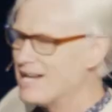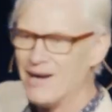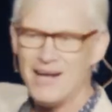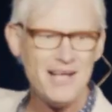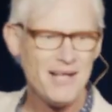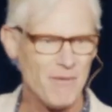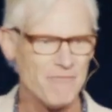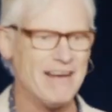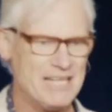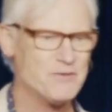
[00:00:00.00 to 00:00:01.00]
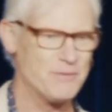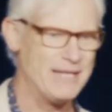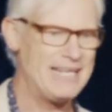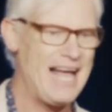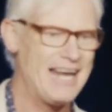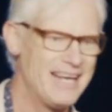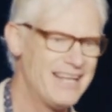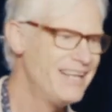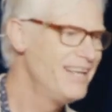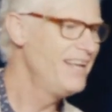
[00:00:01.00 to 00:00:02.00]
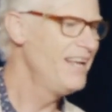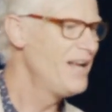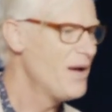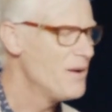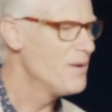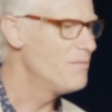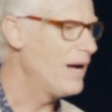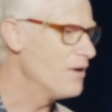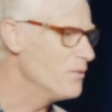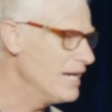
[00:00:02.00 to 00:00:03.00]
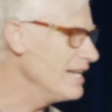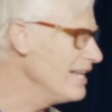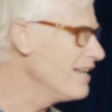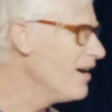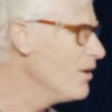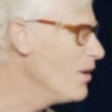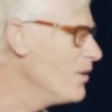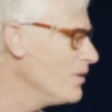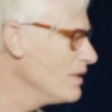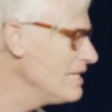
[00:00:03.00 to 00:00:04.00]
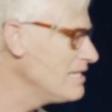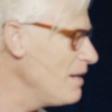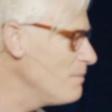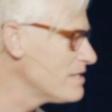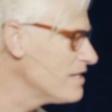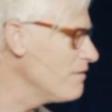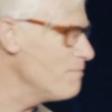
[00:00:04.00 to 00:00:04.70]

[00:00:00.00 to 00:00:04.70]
I'm friends with my dad? But really, only 10% of